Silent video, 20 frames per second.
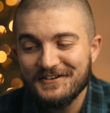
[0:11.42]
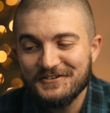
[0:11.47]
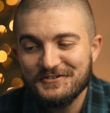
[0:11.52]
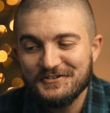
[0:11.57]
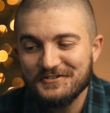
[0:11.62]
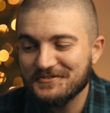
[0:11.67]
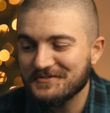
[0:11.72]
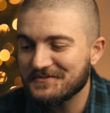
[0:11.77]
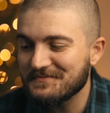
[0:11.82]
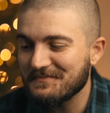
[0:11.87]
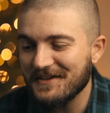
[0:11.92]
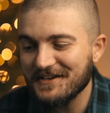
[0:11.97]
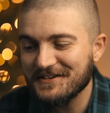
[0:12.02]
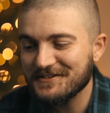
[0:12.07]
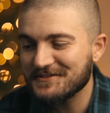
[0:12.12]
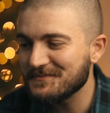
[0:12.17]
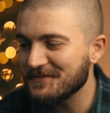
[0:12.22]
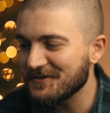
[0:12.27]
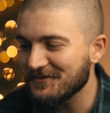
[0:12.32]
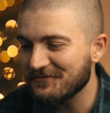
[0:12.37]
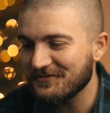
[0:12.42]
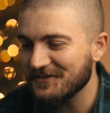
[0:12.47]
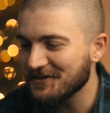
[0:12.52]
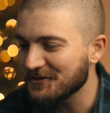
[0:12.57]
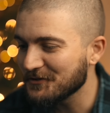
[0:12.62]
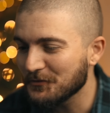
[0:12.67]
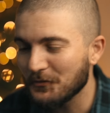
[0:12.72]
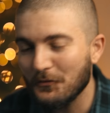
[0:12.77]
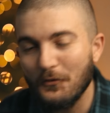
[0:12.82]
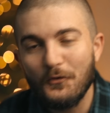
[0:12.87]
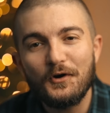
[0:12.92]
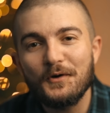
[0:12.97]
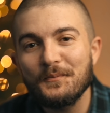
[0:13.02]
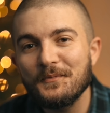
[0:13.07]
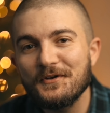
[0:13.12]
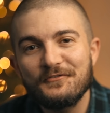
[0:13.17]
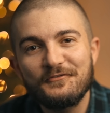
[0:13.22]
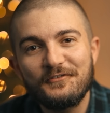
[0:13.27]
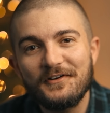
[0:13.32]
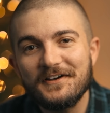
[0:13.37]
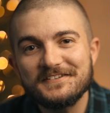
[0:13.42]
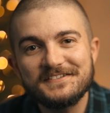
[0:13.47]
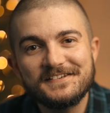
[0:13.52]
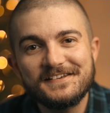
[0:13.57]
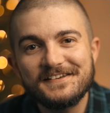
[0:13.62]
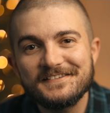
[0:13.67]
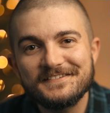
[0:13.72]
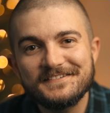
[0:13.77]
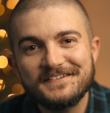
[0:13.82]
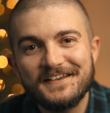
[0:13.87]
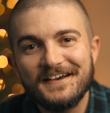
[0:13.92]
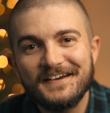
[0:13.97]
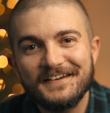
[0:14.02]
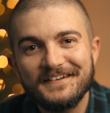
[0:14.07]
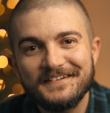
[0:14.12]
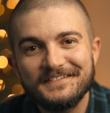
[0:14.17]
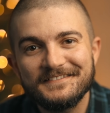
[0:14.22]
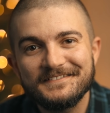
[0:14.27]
Just makes me feel warm and fuzzy inside.